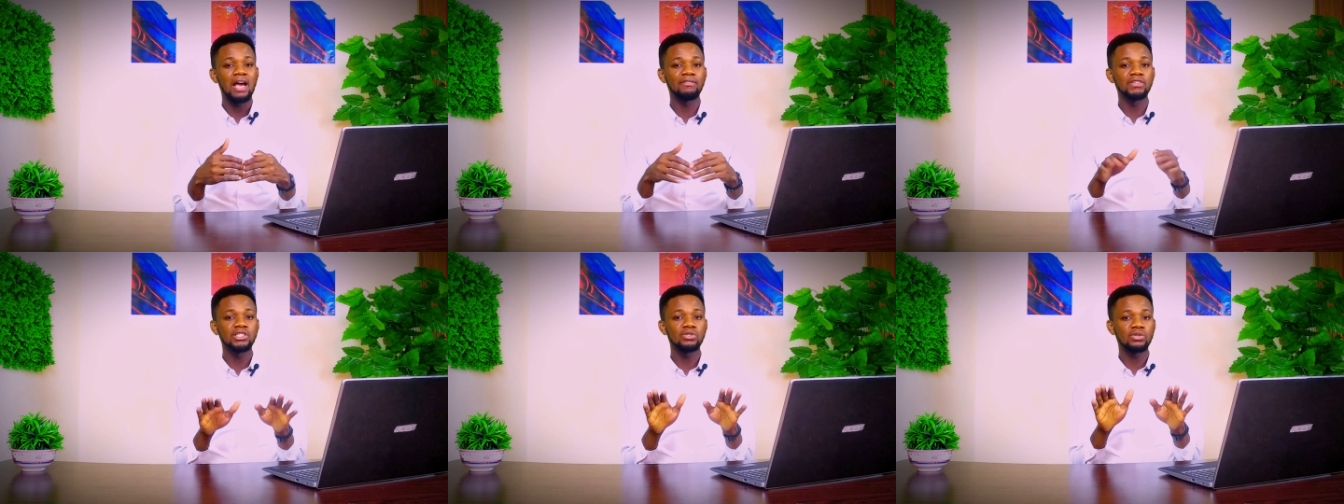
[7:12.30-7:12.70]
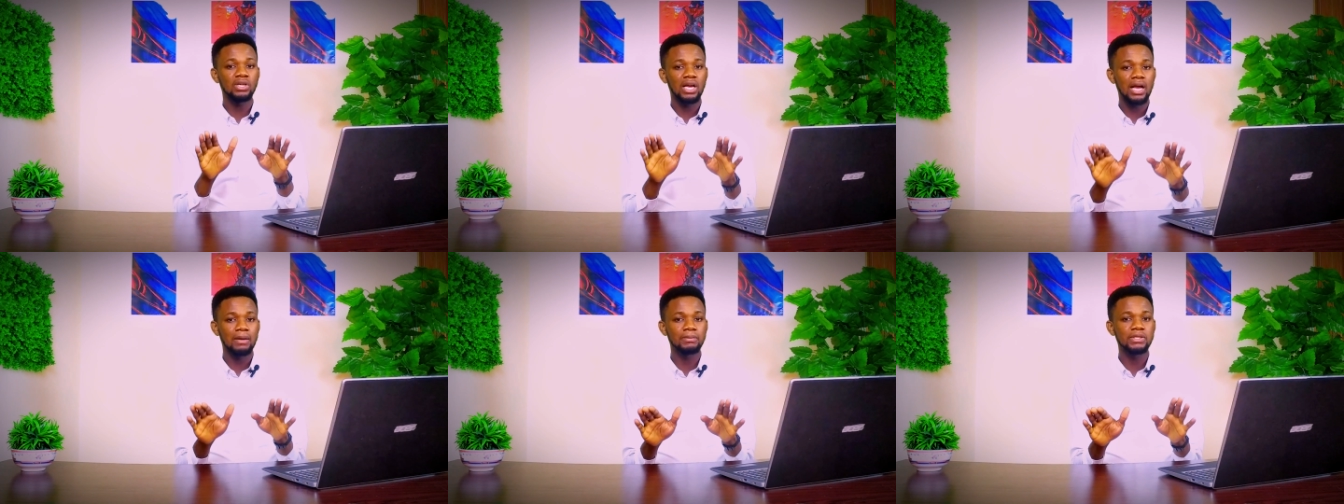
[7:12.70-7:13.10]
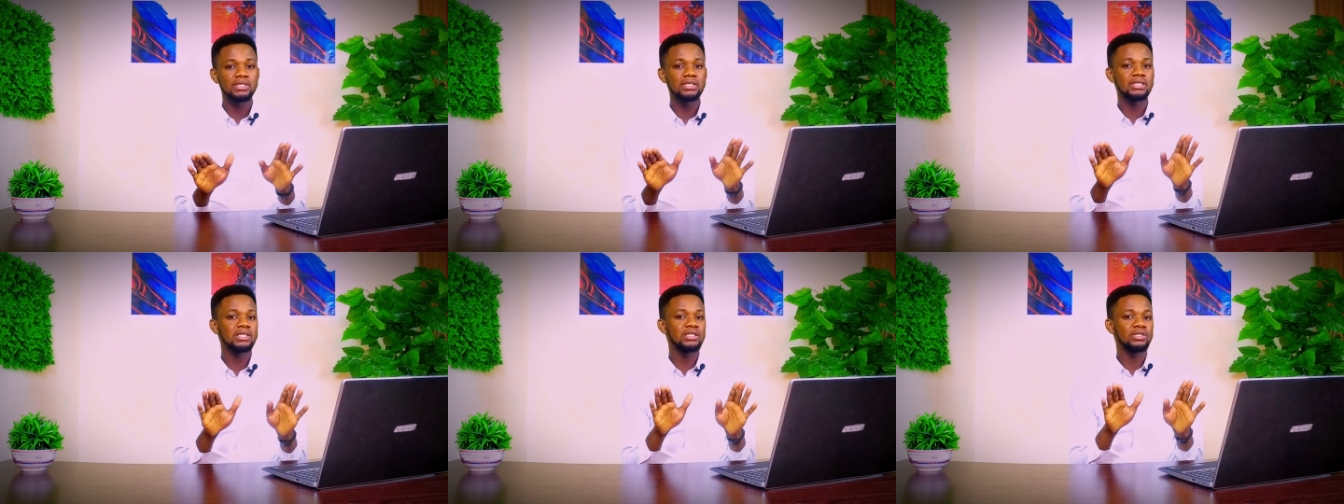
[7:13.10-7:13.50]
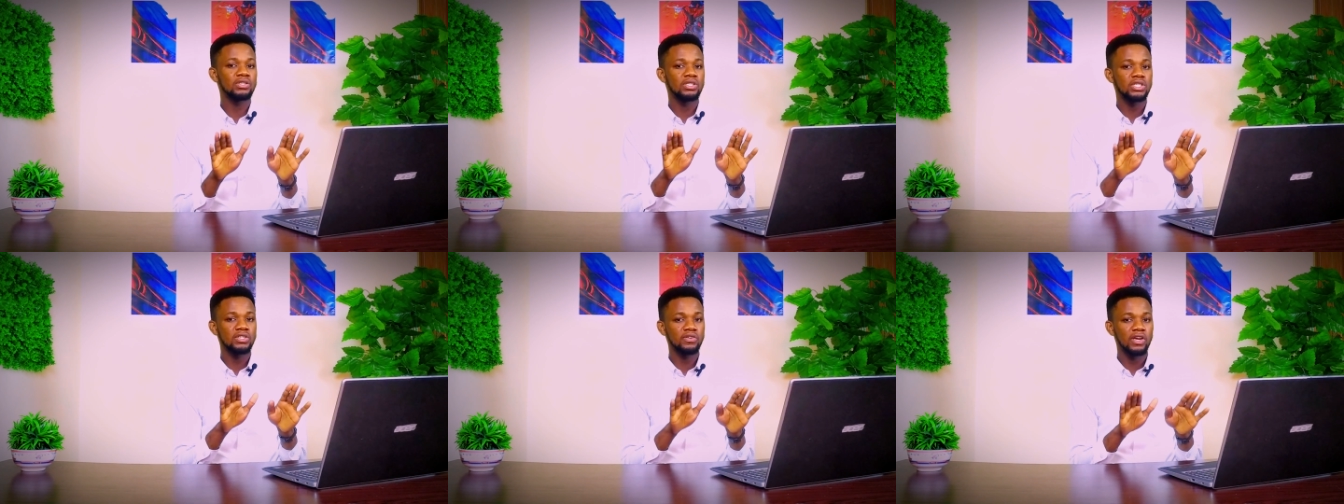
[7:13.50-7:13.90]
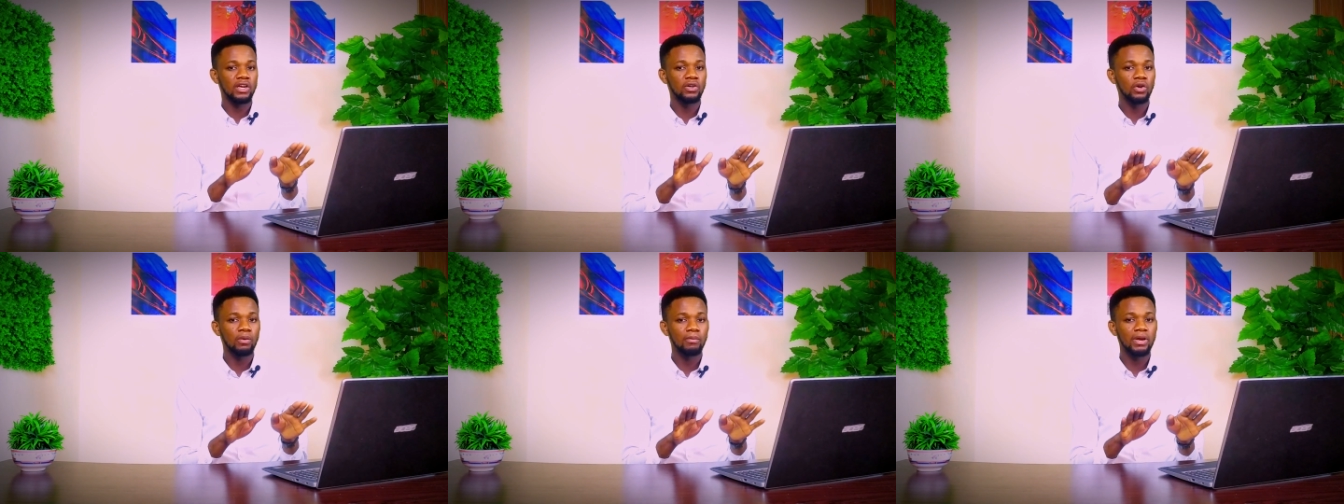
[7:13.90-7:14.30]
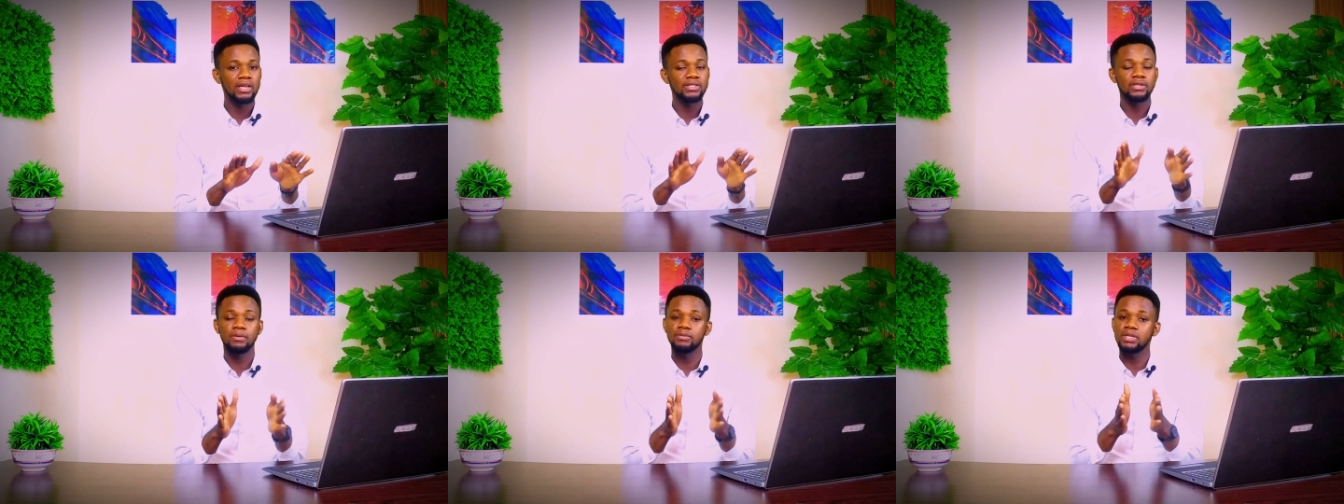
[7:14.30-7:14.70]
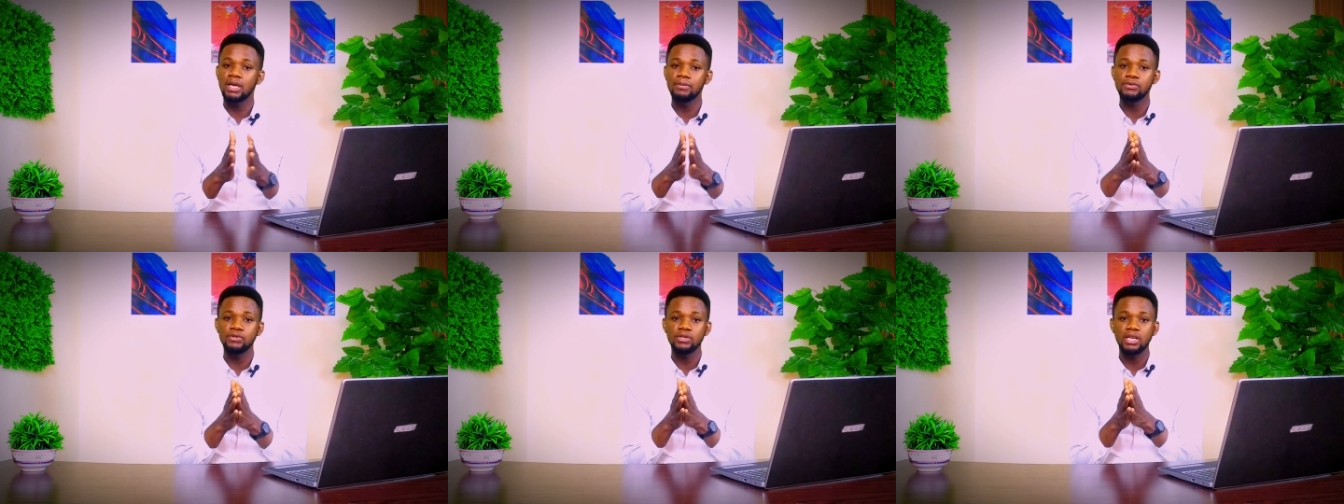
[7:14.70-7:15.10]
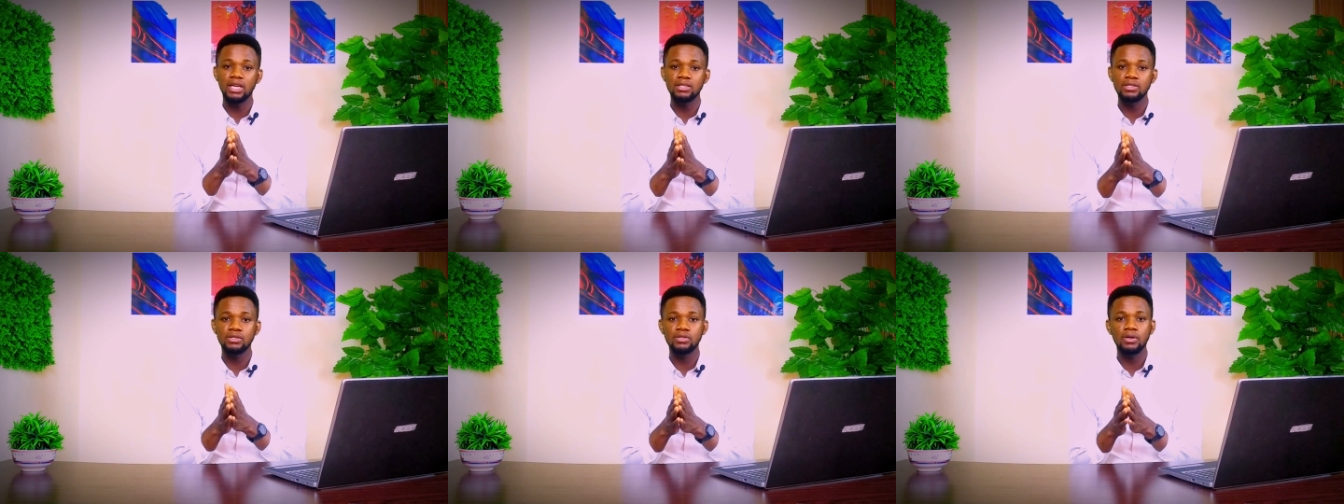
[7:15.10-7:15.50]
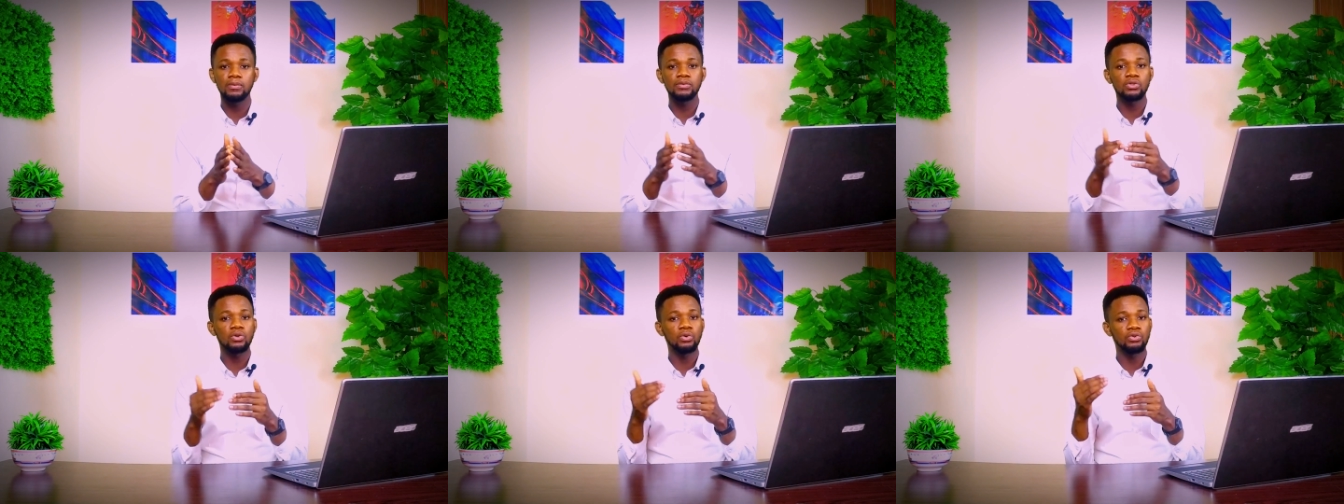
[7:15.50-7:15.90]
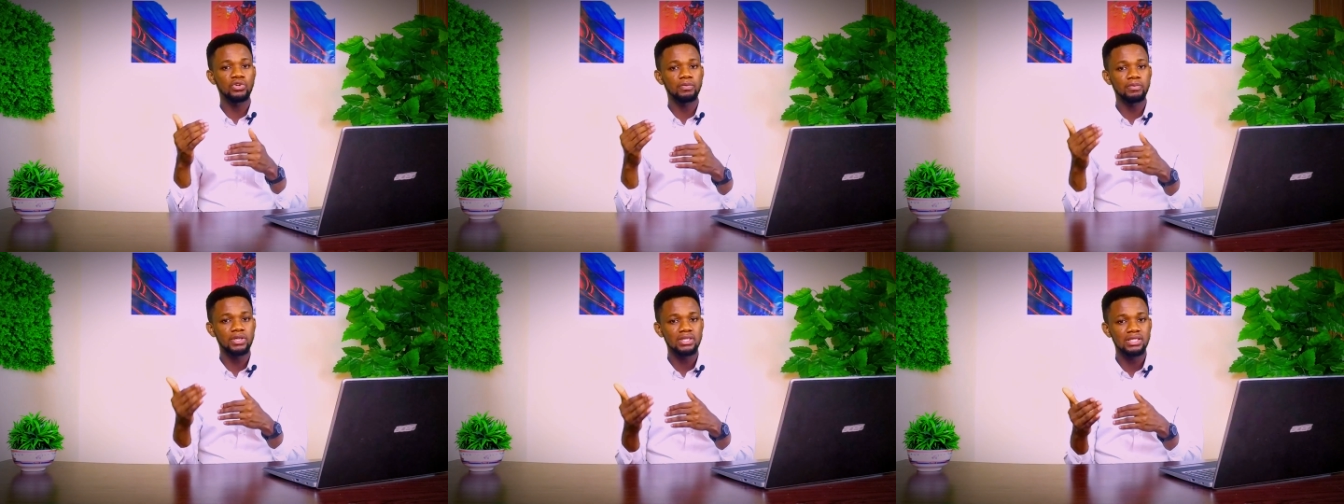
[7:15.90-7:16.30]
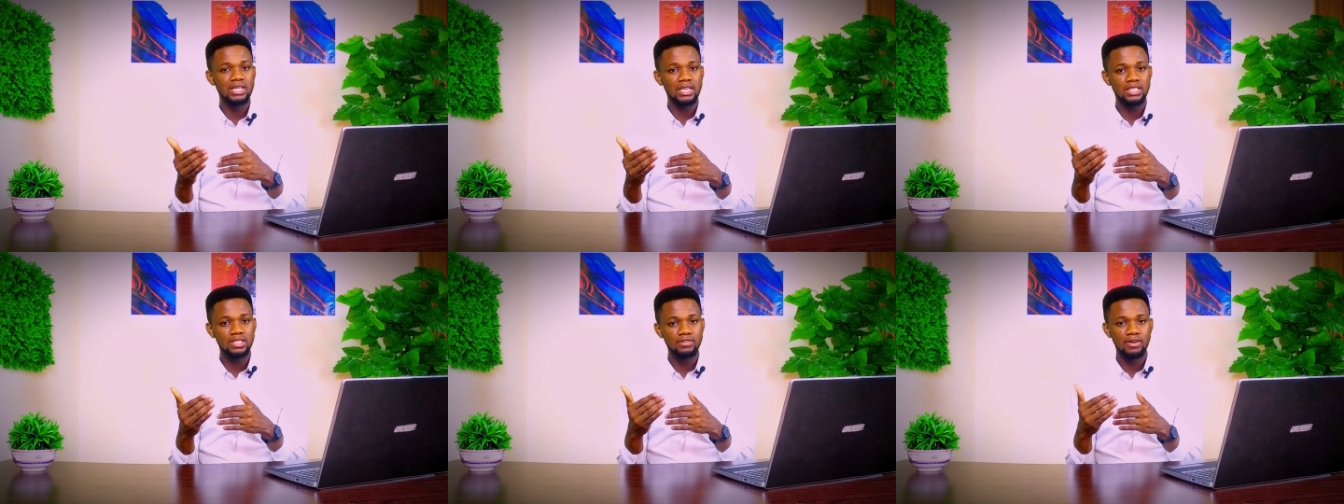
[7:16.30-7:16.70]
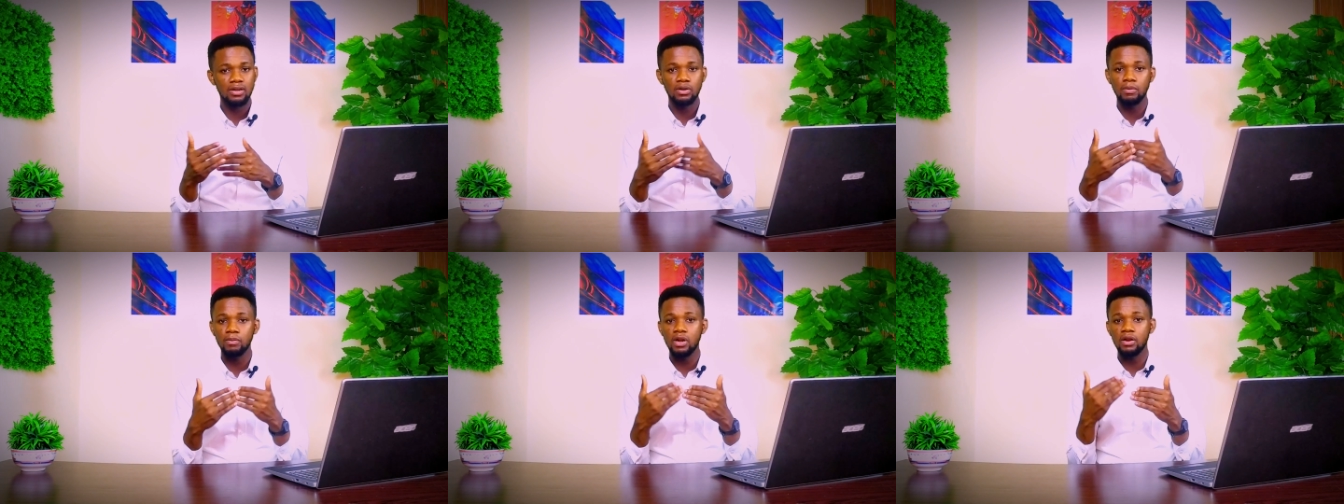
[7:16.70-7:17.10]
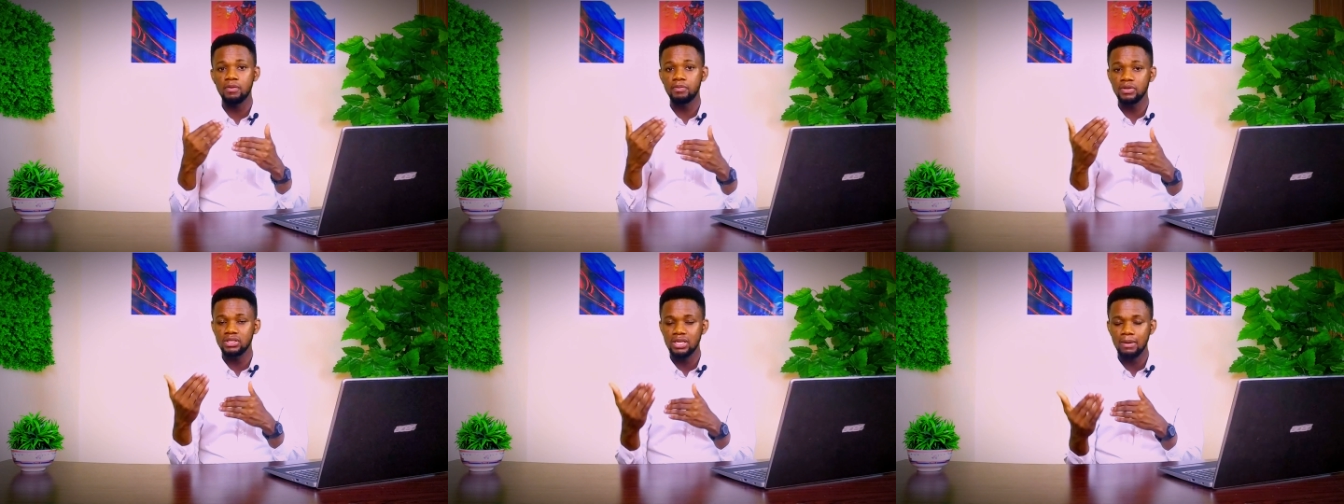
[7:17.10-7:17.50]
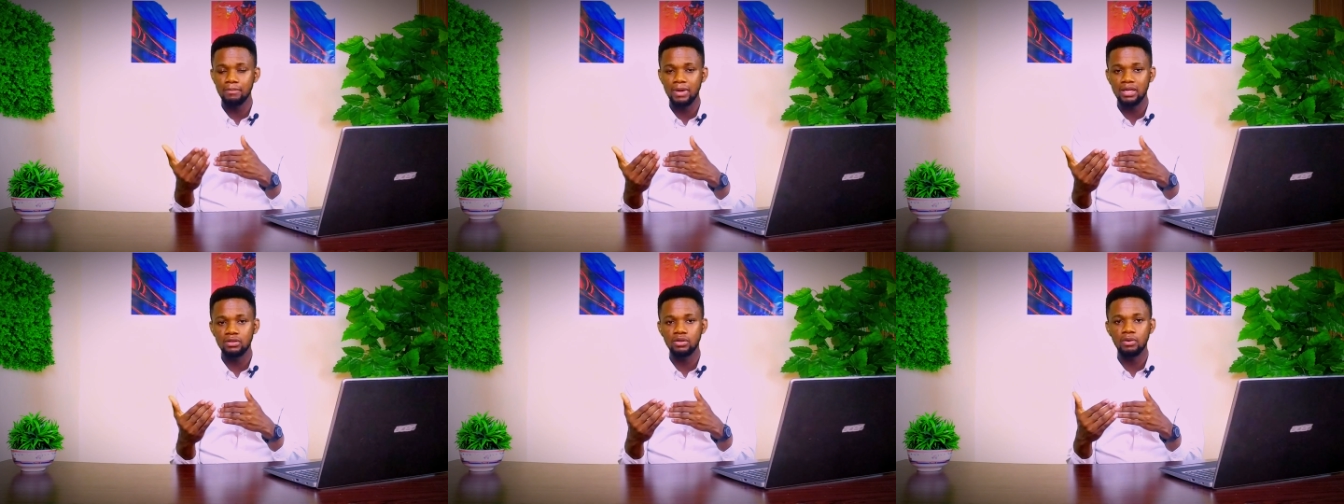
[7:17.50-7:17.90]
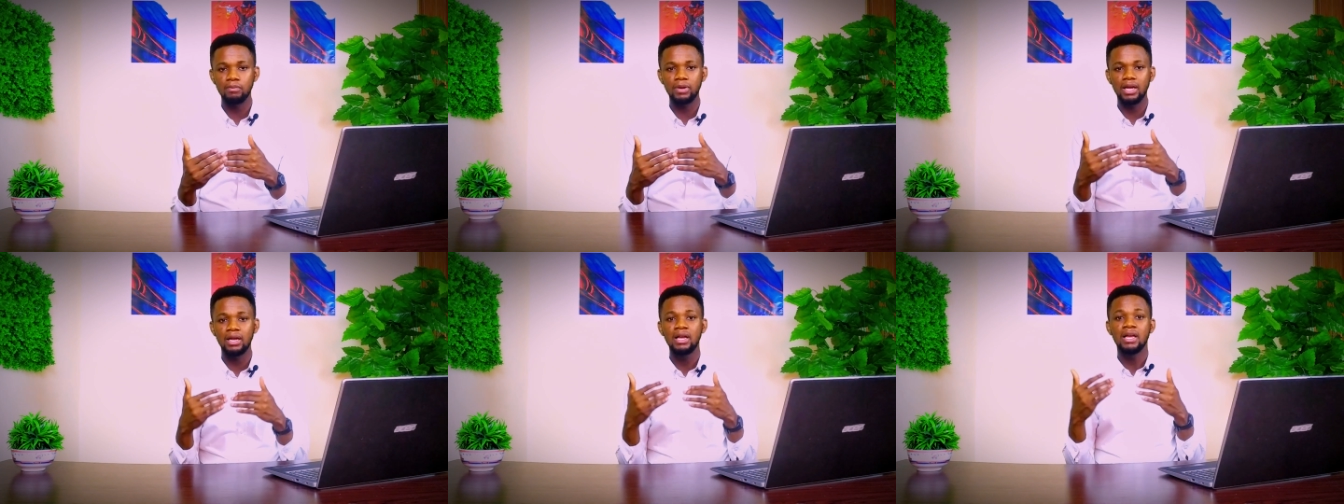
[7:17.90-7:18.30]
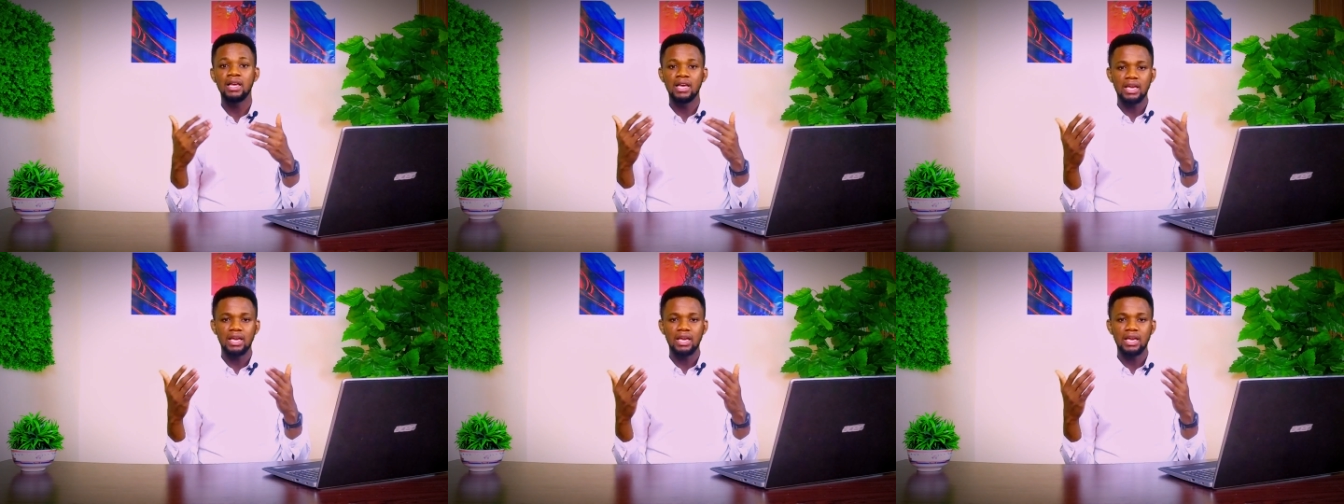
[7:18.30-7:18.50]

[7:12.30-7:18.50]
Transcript: having to calmly state your serial number. Sometimes you get stopped. Oh, repeat that serial number, repeat that mark number.